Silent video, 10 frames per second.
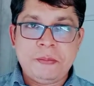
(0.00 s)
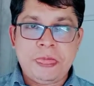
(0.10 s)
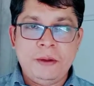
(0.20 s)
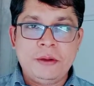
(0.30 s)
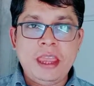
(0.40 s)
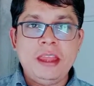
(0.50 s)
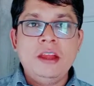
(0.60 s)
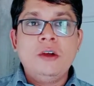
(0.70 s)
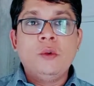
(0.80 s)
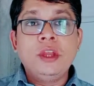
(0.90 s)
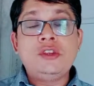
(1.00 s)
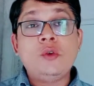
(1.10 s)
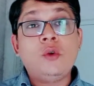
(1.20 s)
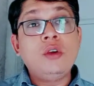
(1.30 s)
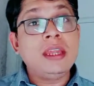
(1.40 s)
Okay, we
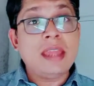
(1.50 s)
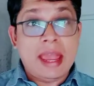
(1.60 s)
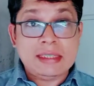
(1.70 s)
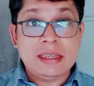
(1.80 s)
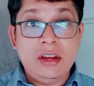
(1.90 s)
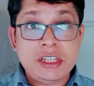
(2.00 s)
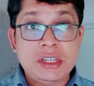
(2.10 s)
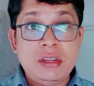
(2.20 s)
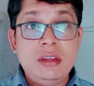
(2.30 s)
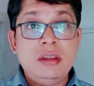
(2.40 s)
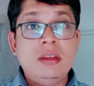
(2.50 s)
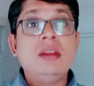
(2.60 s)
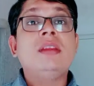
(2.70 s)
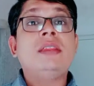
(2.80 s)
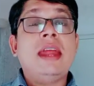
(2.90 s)
told in acceleration
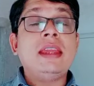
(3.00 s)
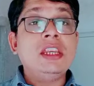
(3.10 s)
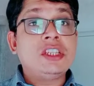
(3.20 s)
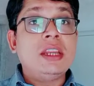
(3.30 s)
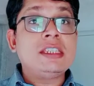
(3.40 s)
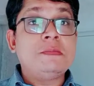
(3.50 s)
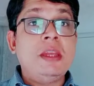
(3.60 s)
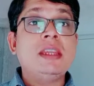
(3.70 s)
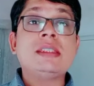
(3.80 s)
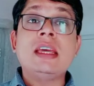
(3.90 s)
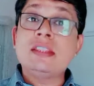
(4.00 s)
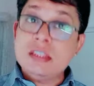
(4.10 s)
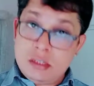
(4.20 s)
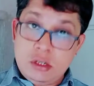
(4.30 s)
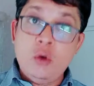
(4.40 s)
that initial speed is
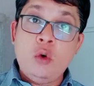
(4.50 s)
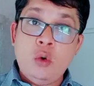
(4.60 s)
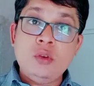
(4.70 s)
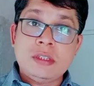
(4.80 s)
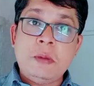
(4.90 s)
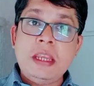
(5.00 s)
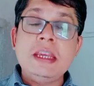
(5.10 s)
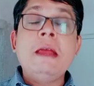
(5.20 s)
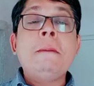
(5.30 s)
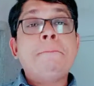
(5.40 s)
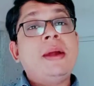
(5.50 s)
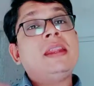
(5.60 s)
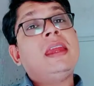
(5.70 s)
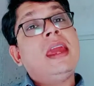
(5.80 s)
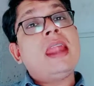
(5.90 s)
the slow speed,
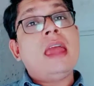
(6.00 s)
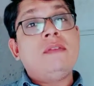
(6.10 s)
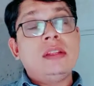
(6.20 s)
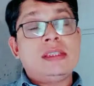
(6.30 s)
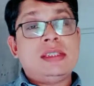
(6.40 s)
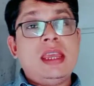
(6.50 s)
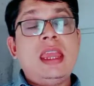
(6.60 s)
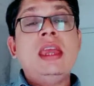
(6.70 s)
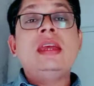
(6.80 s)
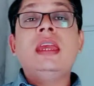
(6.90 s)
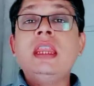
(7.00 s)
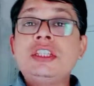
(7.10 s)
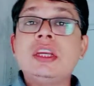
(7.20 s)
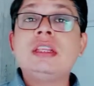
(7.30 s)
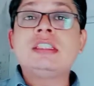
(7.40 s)
but here I will say
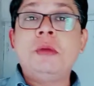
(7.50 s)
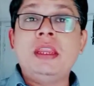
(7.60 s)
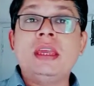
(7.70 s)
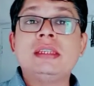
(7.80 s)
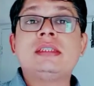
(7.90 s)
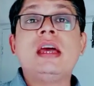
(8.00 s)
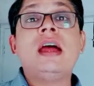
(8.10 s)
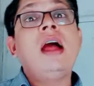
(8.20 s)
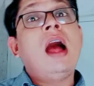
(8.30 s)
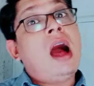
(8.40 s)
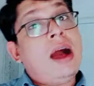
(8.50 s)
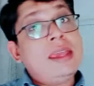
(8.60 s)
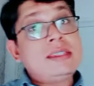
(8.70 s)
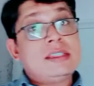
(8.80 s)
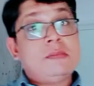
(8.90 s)
initial speed is the
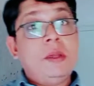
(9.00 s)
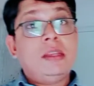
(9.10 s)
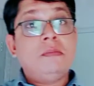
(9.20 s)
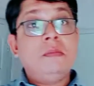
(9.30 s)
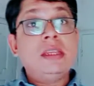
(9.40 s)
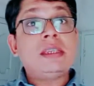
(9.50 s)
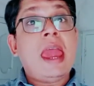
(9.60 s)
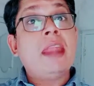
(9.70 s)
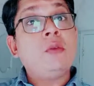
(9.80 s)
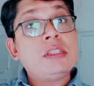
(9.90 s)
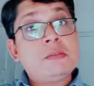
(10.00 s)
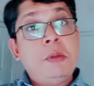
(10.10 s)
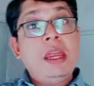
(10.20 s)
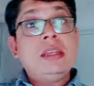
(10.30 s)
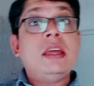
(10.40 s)
highest speed, means at which
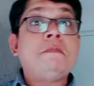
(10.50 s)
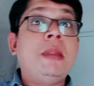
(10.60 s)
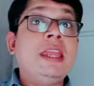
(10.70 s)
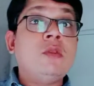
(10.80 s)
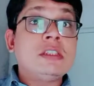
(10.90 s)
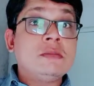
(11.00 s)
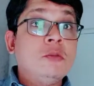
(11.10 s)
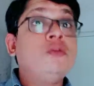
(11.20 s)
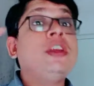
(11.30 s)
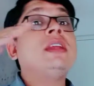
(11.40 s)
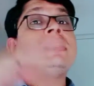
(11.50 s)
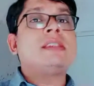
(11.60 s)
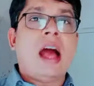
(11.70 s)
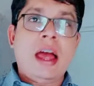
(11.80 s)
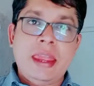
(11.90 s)
speed the plane was moving in the
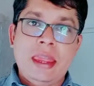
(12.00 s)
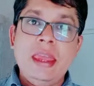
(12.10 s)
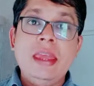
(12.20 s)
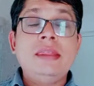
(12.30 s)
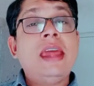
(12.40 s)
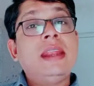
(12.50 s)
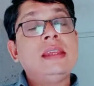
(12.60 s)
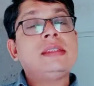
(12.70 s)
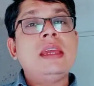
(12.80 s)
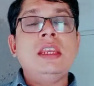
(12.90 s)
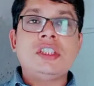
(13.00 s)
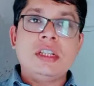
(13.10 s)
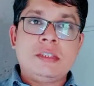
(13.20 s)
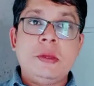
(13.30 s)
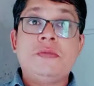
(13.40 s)
sky. That is the
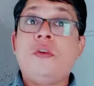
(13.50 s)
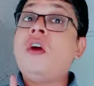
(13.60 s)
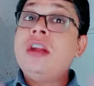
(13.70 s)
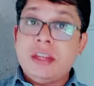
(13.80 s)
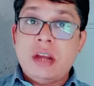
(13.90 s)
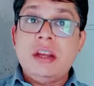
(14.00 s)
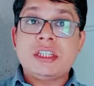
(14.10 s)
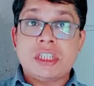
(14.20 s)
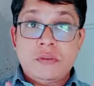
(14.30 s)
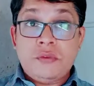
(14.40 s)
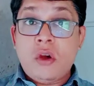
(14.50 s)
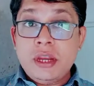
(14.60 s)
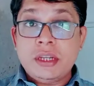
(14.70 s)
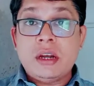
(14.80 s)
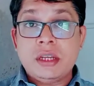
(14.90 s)
initial speed for retardation. For
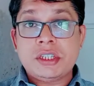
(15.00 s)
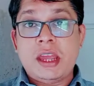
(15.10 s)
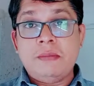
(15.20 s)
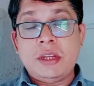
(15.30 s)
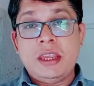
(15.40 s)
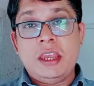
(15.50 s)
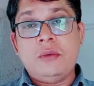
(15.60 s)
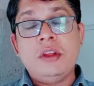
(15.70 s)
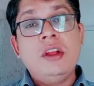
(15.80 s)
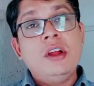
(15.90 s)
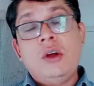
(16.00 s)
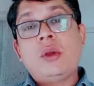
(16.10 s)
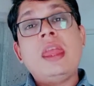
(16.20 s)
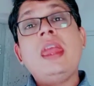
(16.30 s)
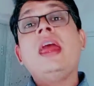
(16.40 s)
retardation, I am telling you.
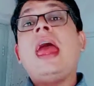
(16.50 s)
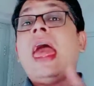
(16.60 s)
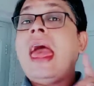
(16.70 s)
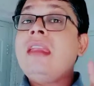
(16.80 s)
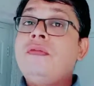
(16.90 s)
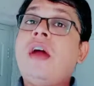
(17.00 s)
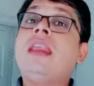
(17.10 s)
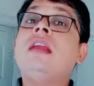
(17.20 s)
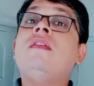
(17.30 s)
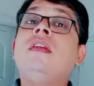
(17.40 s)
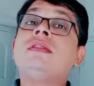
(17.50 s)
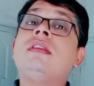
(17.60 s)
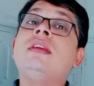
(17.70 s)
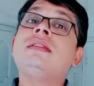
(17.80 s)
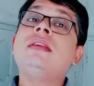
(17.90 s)
Okay, and final
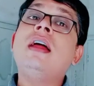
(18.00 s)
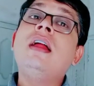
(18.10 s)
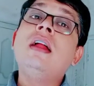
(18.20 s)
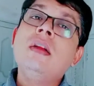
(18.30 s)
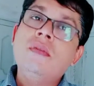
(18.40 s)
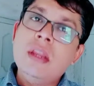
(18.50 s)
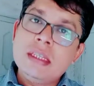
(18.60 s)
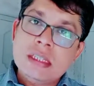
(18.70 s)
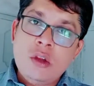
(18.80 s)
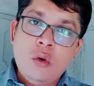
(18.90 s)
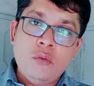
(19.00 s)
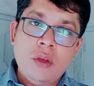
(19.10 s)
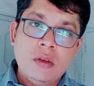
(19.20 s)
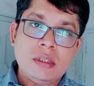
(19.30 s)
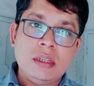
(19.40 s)
velocity is the very slow
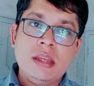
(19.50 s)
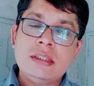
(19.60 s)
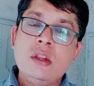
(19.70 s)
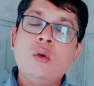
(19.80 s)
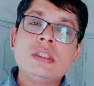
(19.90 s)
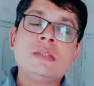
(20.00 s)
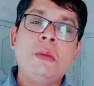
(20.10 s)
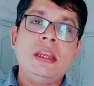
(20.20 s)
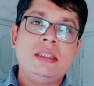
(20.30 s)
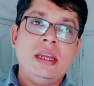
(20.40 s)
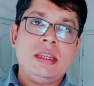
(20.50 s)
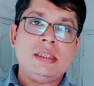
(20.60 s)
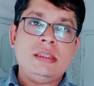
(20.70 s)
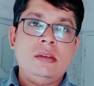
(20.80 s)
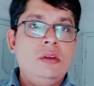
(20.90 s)
velocity, the slow speed, that
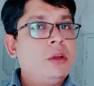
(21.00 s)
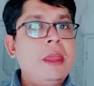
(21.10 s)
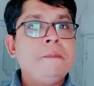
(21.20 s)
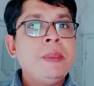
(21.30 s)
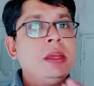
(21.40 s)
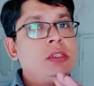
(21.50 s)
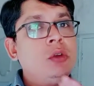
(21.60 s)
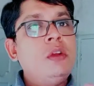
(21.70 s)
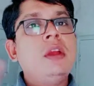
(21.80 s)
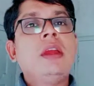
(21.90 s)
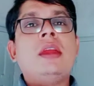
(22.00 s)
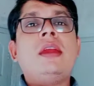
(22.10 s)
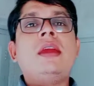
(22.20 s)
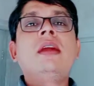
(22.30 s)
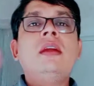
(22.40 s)
is. Okay, so
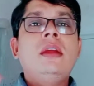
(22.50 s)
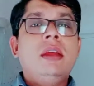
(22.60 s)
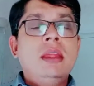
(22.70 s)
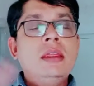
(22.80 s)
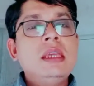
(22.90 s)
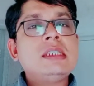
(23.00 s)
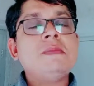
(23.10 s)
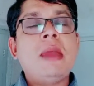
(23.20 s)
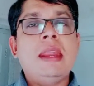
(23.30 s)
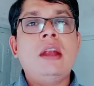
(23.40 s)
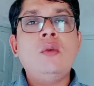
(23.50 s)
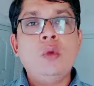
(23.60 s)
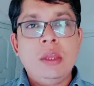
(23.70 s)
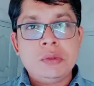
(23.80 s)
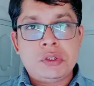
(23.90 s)
here in this manner
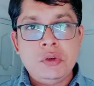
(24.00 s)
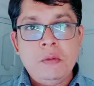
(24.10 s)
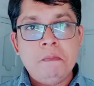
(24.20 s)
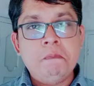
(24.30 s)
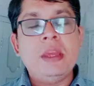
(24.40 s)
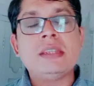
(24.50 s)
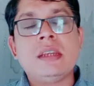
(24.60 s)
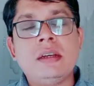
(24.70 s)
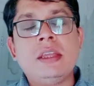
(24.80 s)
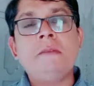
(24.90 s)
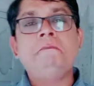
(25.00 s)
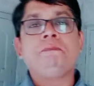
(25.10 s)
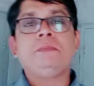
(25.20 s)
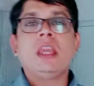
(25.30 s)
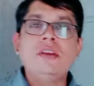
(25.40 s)
we used to measure the
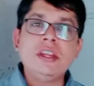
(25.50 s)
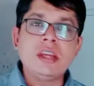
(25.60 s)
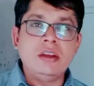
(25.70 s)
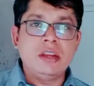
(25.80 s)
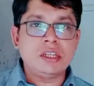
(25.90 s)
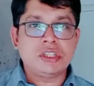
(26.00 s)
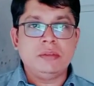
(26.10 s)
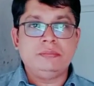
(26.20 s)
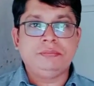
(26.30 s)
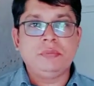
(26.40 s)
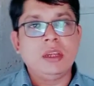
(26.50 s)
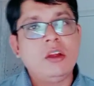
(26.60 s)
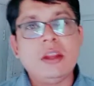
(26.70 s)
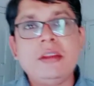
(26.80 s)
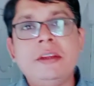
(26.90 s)
retardation.
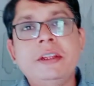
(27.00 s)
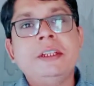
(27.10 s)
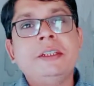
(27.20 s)
Got it?